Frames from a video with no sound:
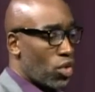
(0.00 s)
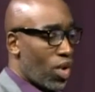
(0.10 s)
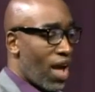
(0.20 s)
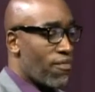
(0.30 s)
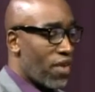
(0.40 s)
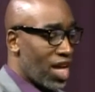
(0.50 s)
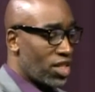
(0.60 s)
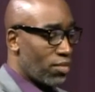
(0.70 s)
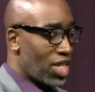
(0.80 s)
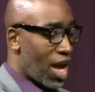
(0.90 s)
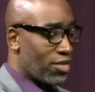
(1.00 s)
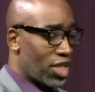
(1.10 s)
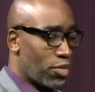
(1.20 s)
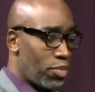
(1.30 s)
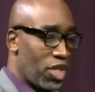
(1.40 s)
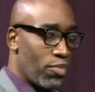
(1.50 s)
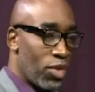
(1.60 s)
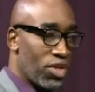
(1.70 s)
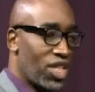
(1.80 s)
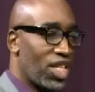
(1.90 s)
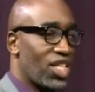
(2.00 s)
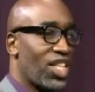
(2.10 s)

what I find sometimes is people think that